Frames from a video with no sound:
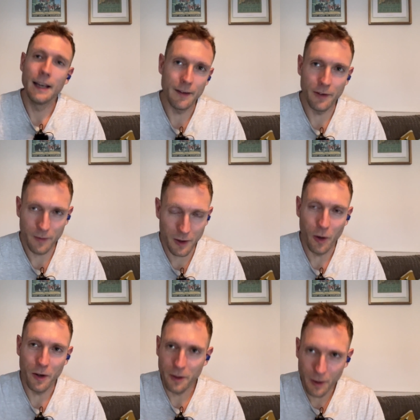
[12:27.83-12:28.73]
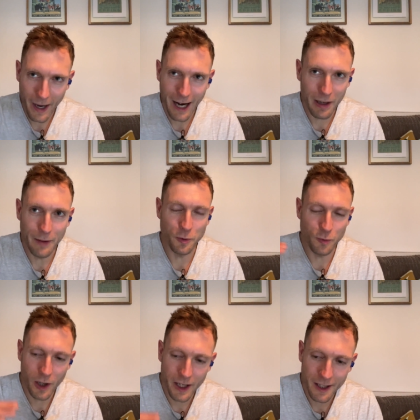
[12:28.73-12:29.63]
If I've got the power levels
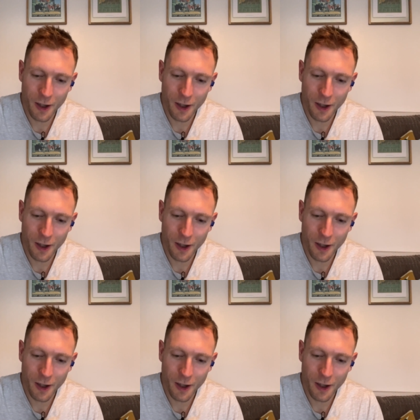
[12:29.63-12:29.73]
right,